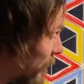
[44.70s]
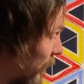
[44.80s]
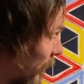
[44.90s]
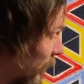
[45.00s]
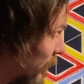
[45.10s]

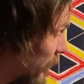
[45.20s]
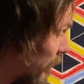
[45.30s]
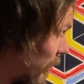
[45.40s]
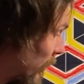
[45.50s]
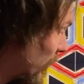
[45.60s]
here.
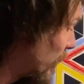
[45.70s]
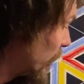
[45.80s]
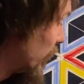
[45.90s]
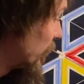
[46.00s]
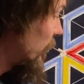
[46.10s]

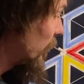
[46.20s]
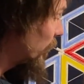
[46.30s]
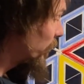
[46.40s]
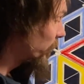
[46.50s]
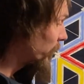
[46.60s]

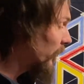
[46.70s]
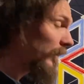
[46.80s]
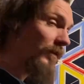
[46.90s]
Pretty